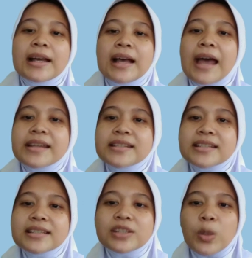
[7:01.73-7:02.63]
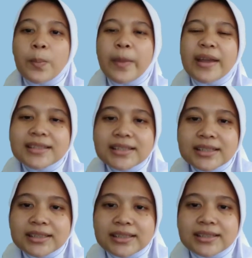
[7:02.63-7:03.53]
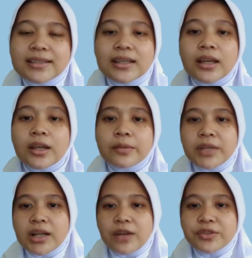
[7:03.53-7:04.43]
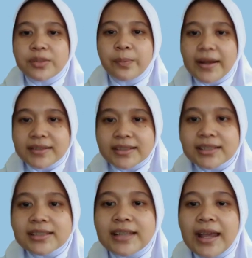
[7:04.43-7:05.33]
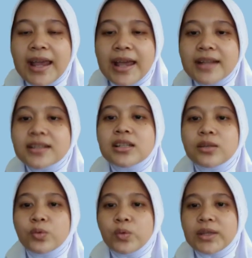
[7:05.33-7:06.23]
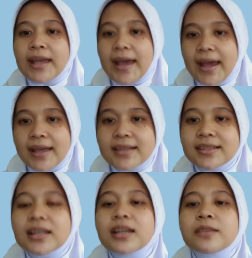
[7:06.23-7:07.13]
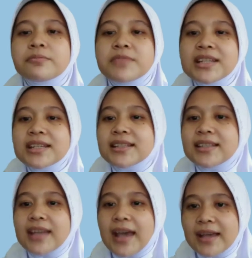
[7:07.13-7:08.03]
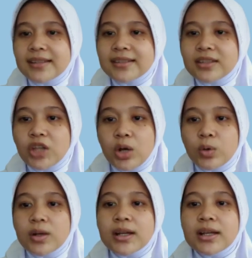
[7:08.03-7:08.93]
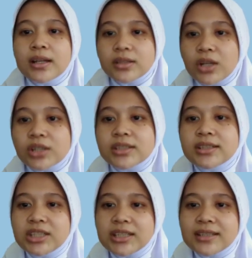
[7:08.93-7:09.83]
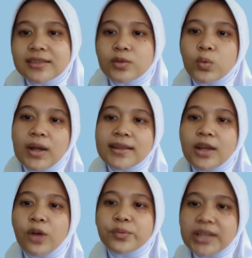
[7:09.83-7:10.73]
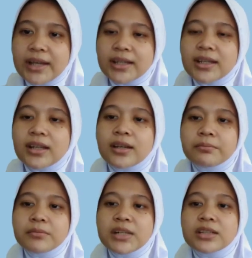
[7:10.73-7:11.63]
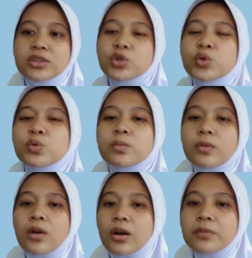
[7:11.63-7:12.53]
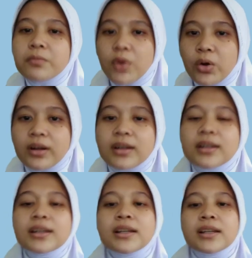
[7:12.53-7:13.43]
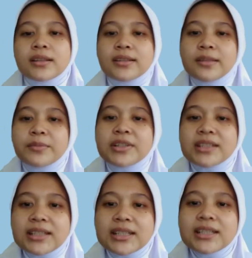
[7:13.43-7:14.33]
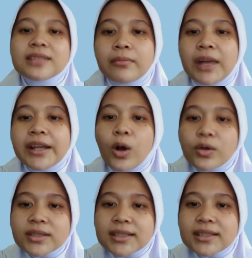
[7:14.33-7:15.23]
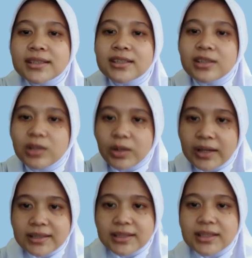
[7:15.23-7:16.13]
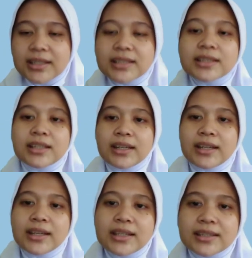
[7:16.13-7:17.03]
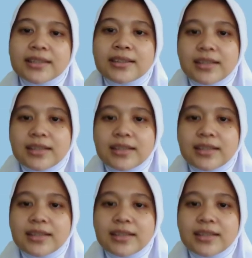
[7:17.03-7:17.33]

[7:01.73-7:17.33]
I need some pencils. Because the pencils end with s, meaning she has now not just one object, but 2 or more. Number 3. My houses is located in the east.